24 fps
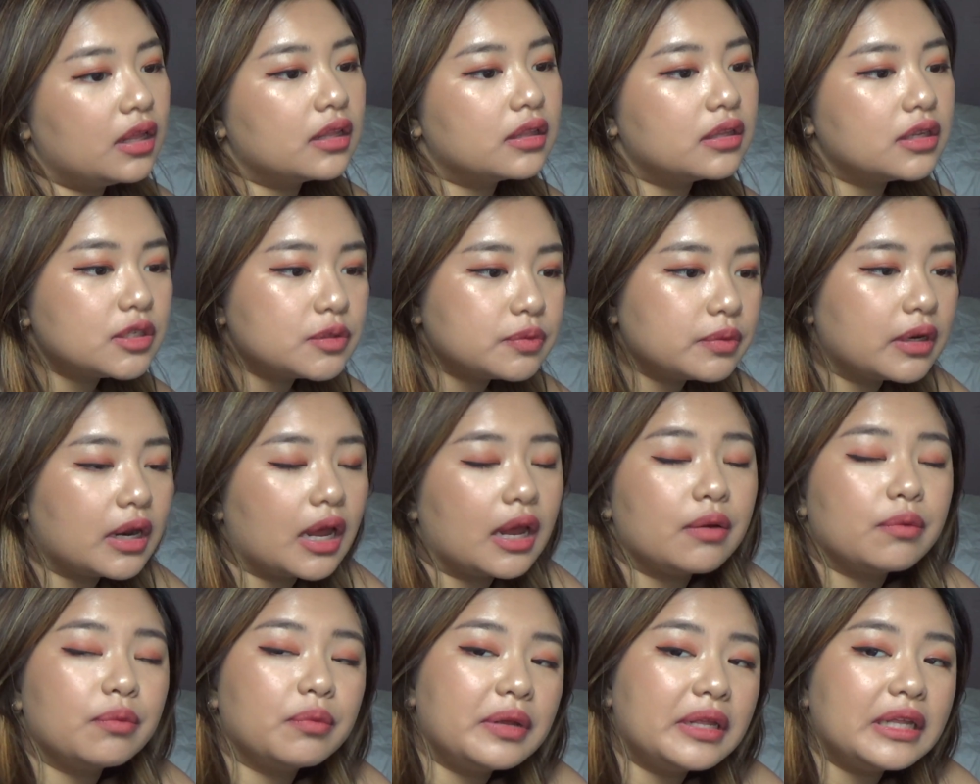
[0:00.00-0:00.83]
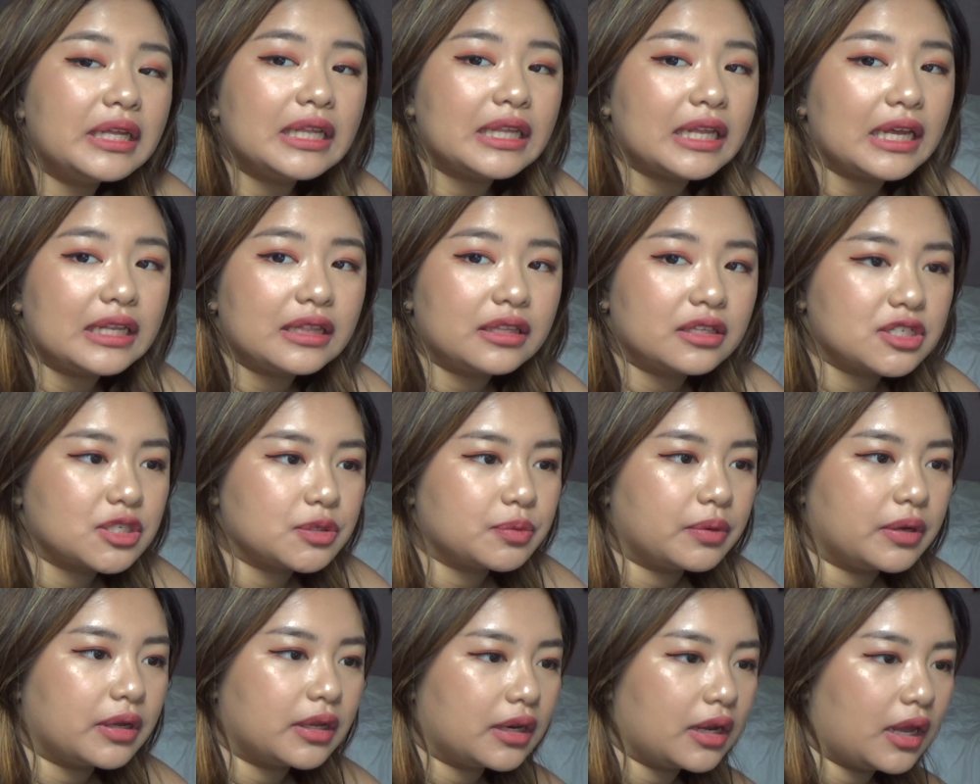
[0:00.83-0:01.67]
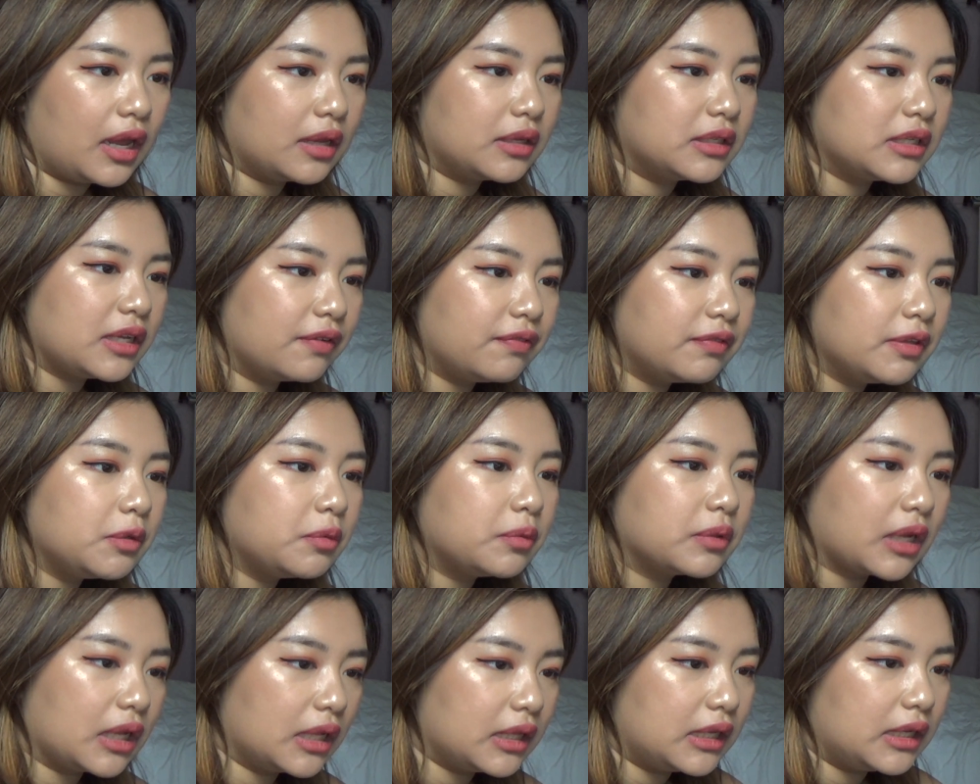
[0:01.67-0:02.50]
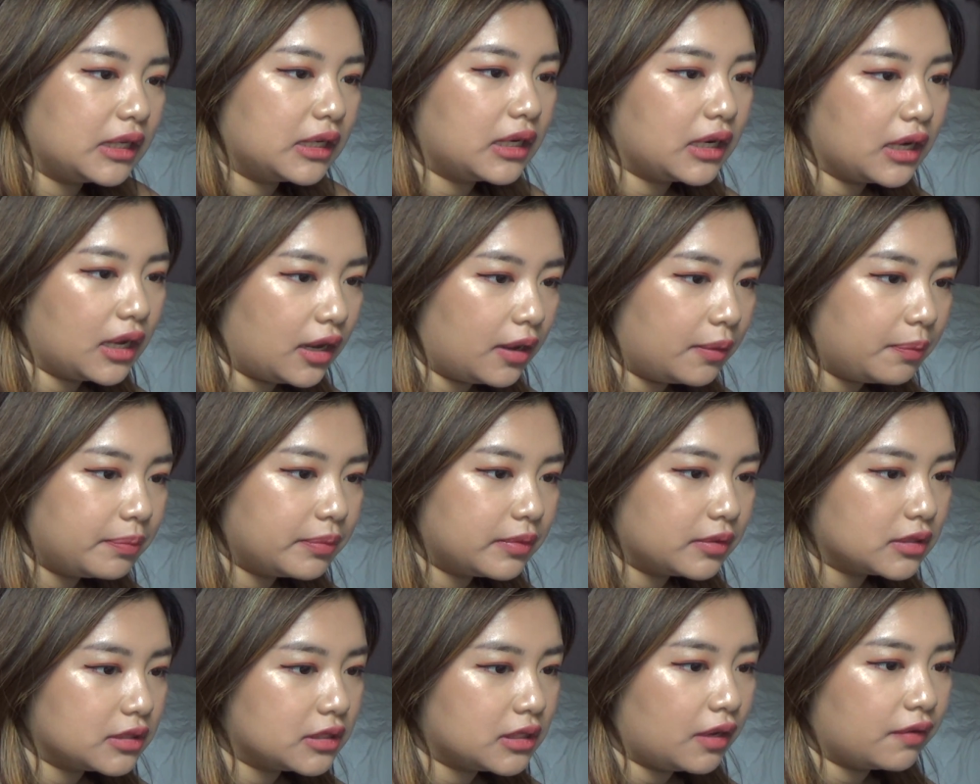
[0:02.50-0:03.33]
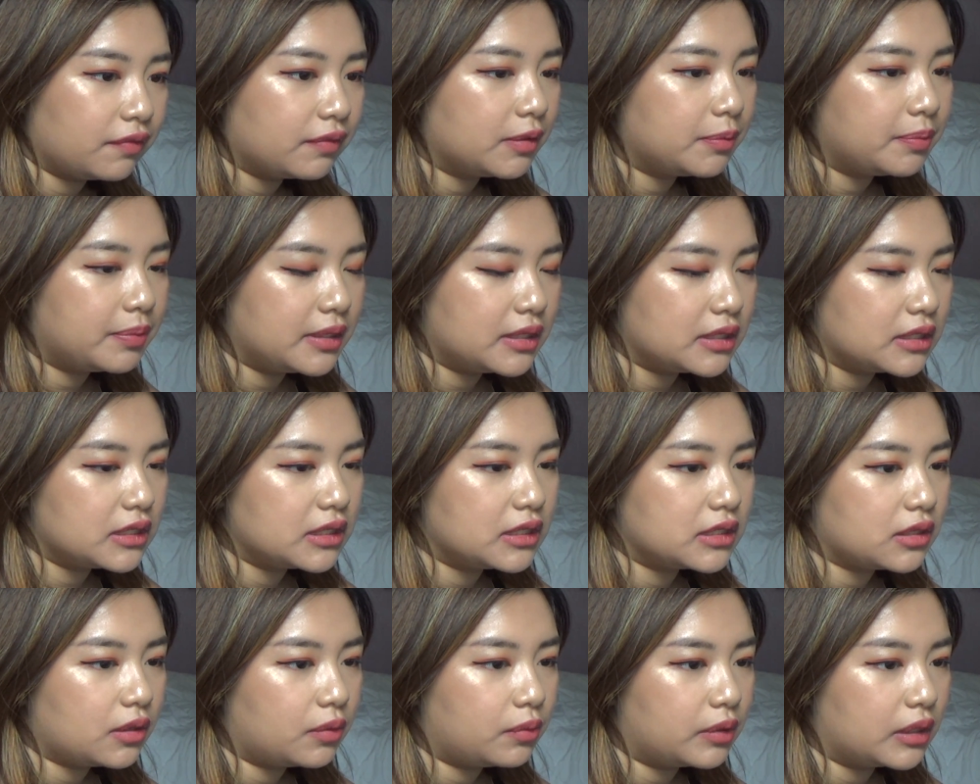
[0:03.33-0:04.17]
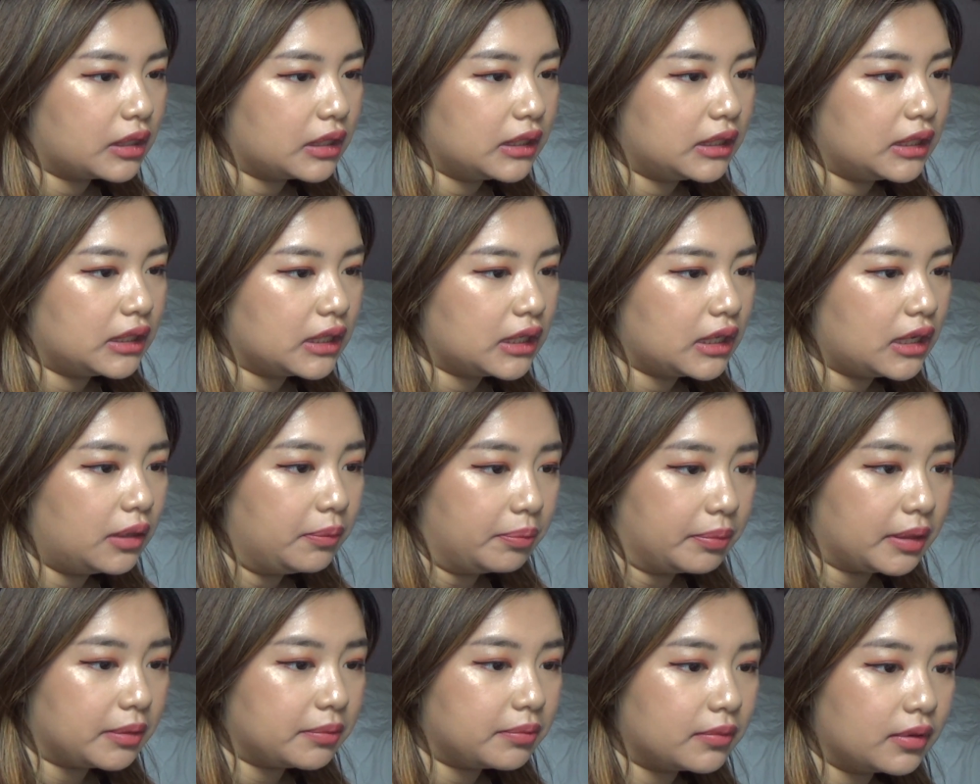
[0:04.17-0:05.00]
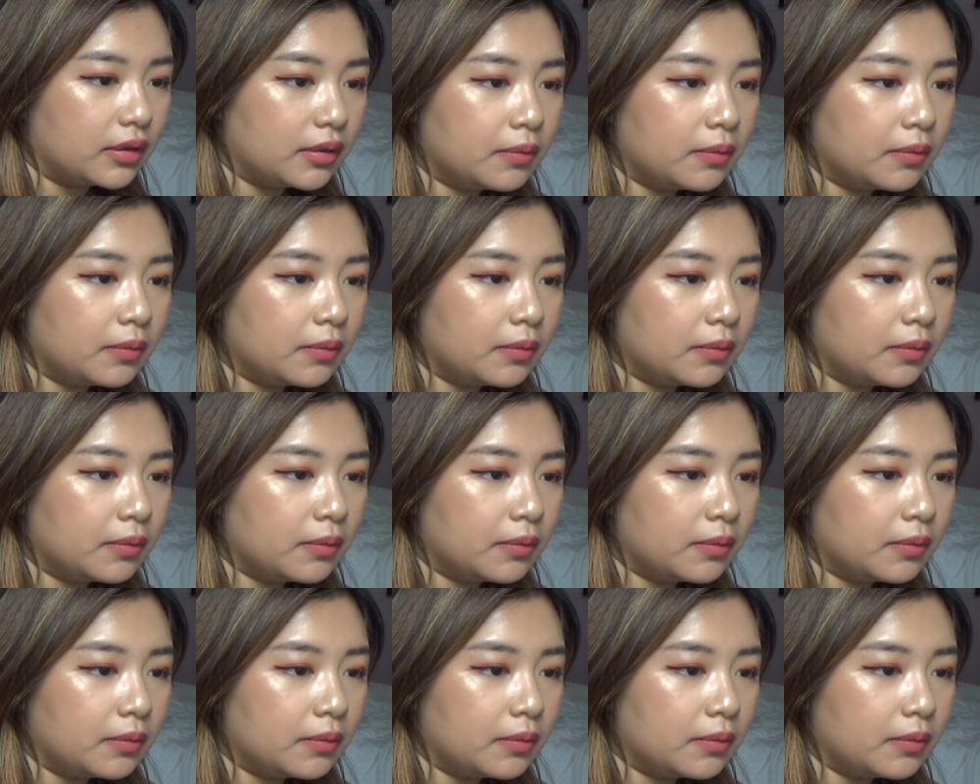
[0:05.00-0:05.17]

This one, I really like this one. I definitely would clean it up. There's definitely pieces I would clean it up, and